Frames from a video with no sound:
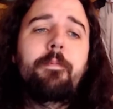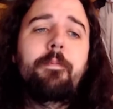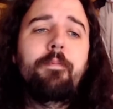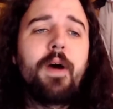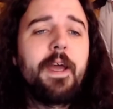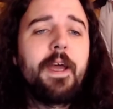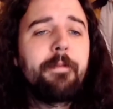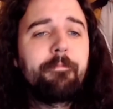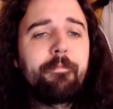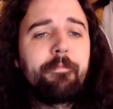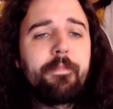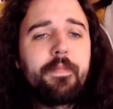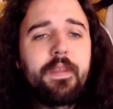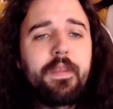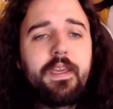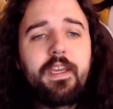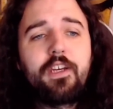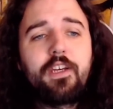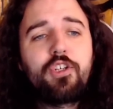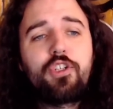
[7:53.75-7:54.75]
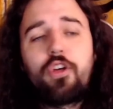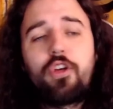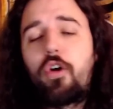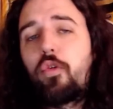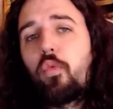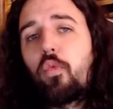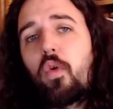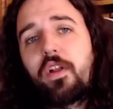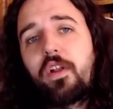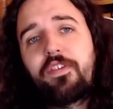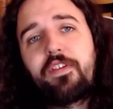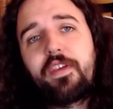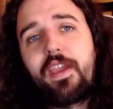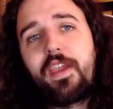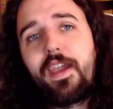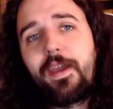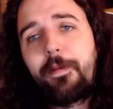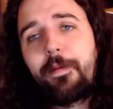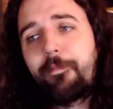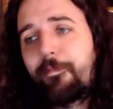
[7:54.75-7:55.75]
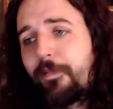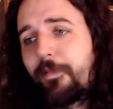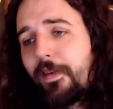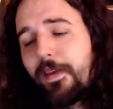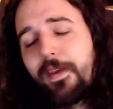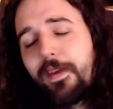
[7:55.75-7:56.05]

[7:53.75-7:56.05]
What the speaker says: But he has shown once again,